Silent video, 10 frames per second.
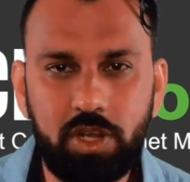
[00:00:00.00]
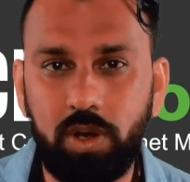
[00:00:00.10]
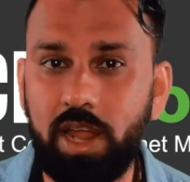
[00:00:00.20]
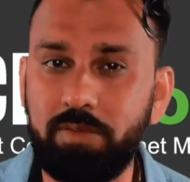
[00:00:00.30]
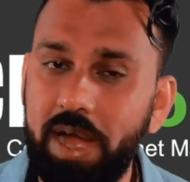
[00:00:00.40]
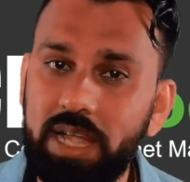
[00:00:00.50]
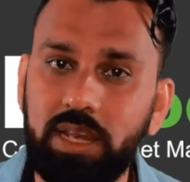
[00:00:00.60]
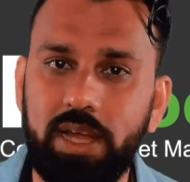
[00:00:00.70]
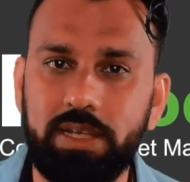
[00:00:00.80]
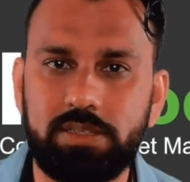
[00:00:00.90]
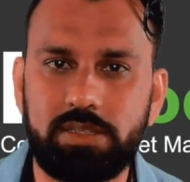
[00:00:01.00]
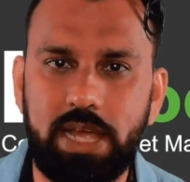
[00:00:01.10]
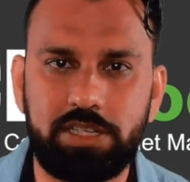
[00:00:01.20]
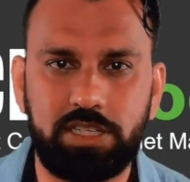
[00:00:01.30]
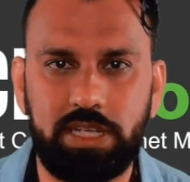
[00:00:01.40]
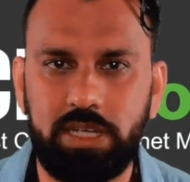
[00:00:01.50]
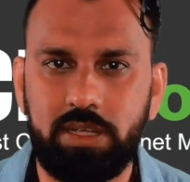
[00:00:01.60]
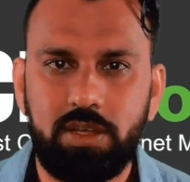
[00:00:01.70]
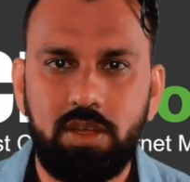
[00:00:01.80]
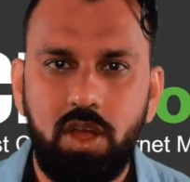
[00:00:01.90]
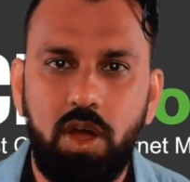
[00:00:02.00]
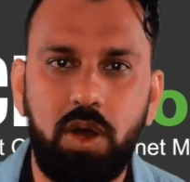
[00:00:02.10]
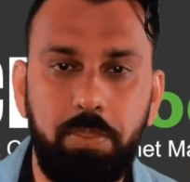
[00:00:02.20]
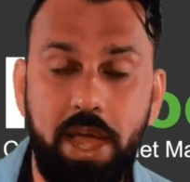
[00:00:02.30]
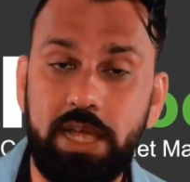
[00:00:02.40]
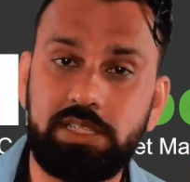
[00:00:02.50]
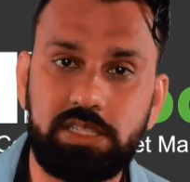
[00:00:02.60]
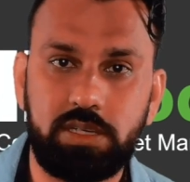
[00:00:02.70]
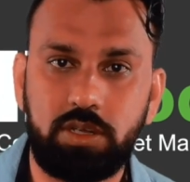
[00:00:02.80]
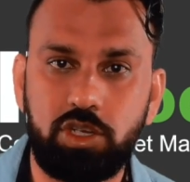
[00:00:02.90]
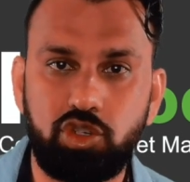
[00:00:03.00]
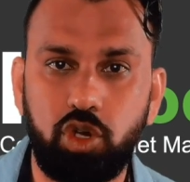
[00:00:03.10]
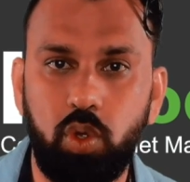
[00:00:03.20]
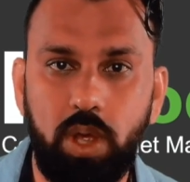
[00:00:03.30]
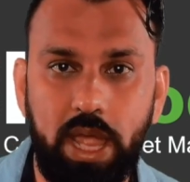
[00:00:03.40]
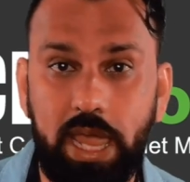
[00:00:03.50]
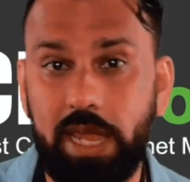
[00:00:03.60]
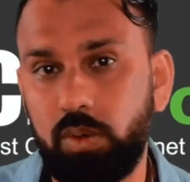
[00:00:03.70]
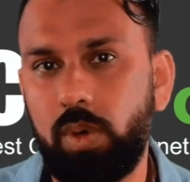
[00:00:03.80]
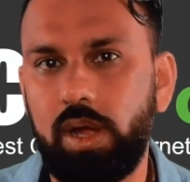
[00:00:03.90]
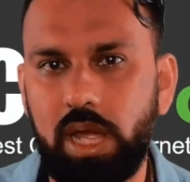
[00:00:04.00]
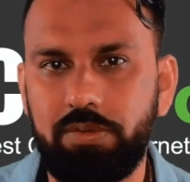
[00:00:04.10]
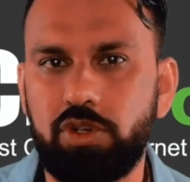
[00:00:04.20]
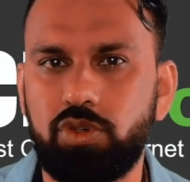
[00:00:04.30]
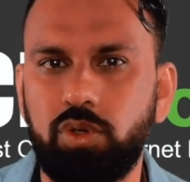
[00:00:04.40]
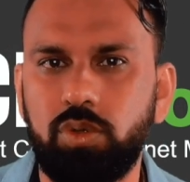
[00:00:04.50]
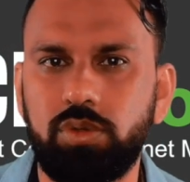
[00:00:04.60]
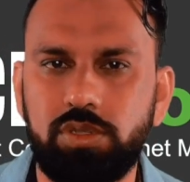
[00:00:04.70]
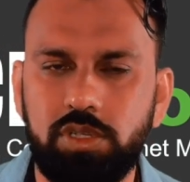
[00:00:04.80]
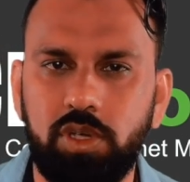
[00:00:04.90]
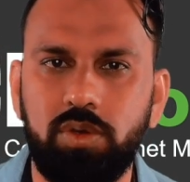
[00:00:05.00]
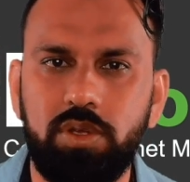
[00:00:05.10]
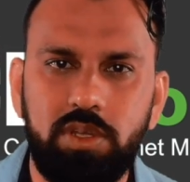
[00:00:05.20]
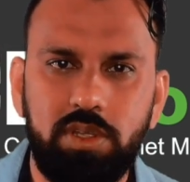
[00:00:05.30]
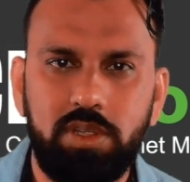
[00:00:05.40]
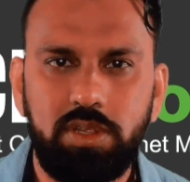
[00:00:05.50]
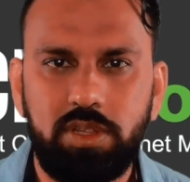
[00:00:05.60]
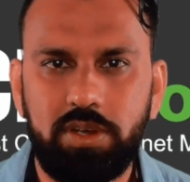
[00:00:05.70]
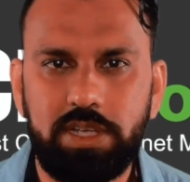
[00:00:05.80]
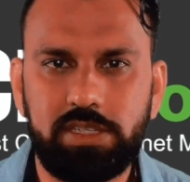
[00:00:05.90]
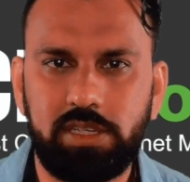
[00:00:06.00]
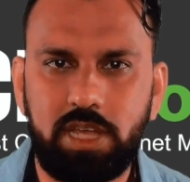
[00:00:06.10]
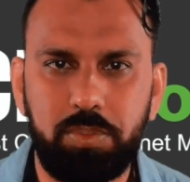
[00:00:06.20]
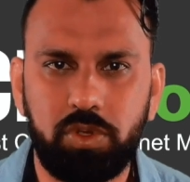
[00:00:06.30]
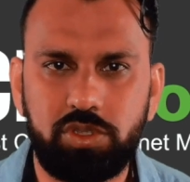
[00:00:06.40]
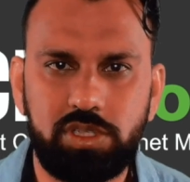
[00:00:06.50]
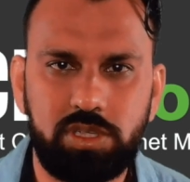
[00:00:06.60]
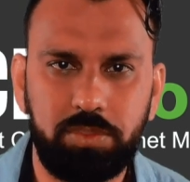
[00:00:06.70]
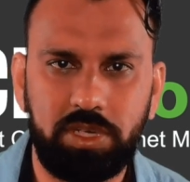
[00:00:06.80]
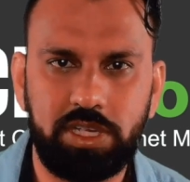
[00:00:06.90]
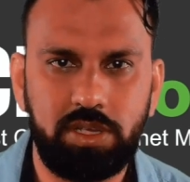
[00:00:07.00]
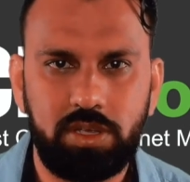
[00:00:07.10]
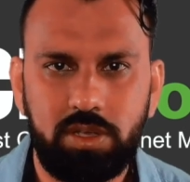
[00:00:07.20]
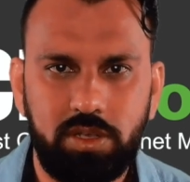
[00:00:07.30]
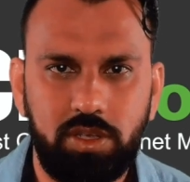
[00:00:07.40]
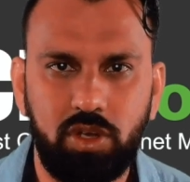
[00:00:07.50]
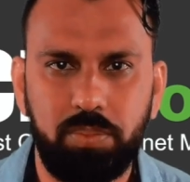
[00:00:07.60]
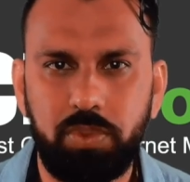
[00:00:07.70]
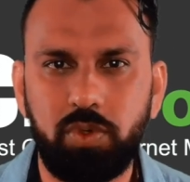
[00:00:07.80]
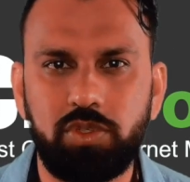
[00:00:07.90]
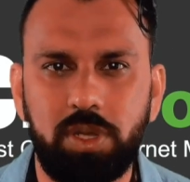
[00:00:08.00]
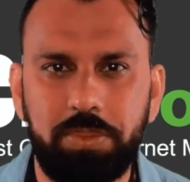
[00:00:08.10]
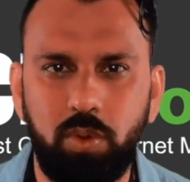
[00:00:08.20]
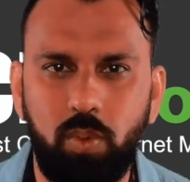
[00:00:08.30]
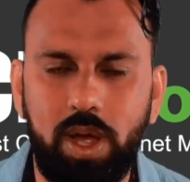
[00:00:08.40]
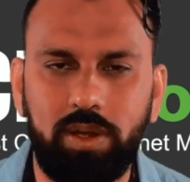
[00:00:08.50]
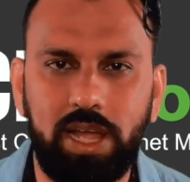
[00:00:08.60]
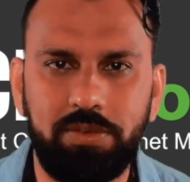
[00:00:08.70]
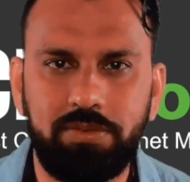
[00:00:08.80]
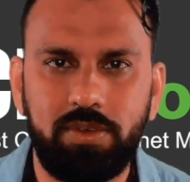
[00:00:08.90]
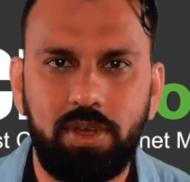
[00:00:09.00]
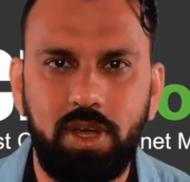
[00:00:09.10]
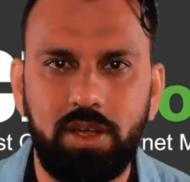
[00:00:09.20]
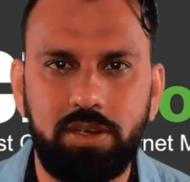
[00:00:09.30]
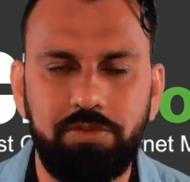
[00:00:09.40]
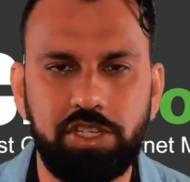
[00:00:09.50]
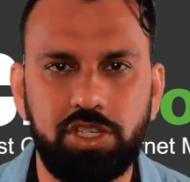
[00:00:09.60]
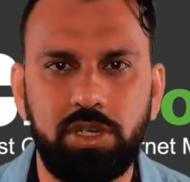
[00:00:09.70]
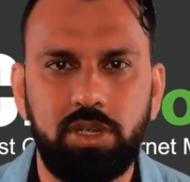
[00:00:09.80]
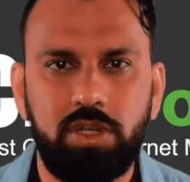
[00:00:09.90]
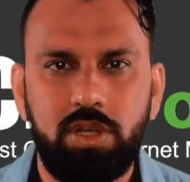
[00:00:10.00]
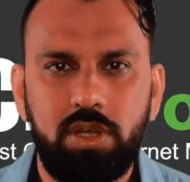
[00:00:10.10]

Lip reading: a lot of my clients actually are pest control and wildlife control. So they're easily able to simply, boost up their wildlife division.